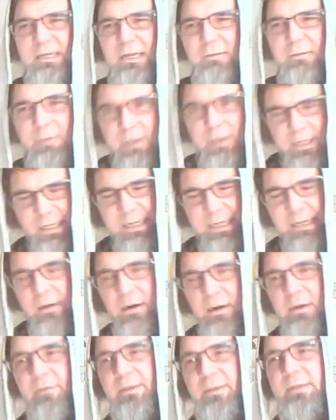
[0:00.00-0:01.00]
We're going to get
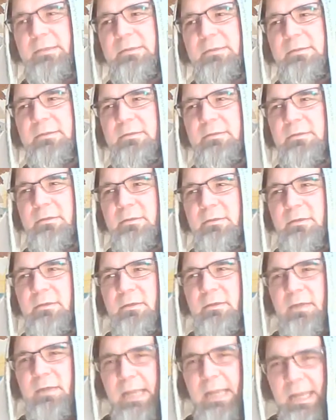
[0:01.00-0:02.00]
all this
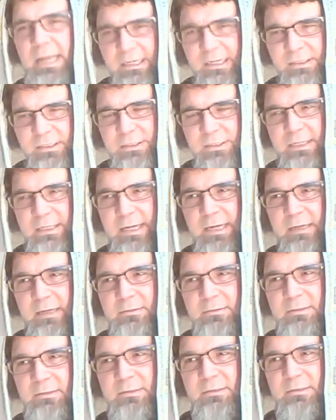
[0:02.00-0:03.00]
hashed
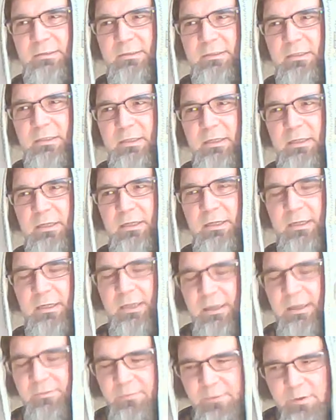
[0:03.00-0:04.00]
out. You're
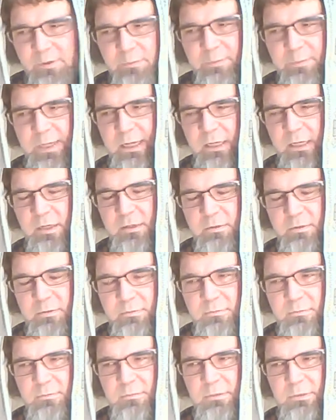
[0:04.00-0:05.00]
going to feel better
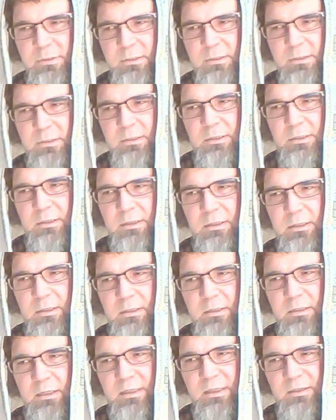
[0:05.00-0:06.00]

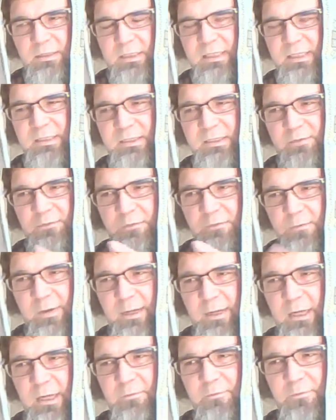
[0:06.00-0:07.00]
because
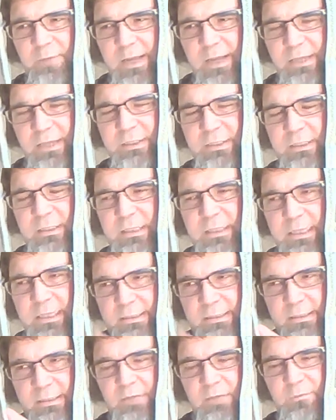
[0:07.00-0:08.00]
confession
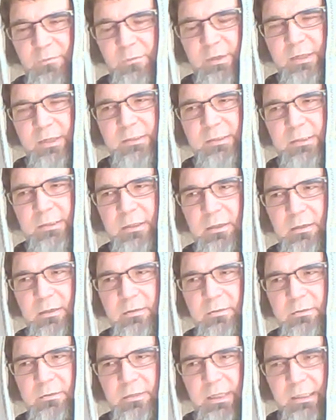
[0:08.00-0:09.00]
is good for your
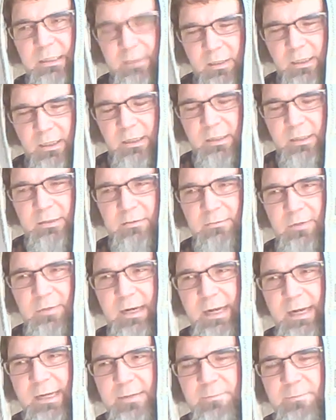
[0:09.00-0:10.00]
soul and heart,
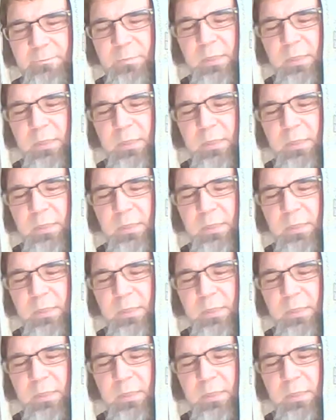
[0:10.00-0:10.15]
right?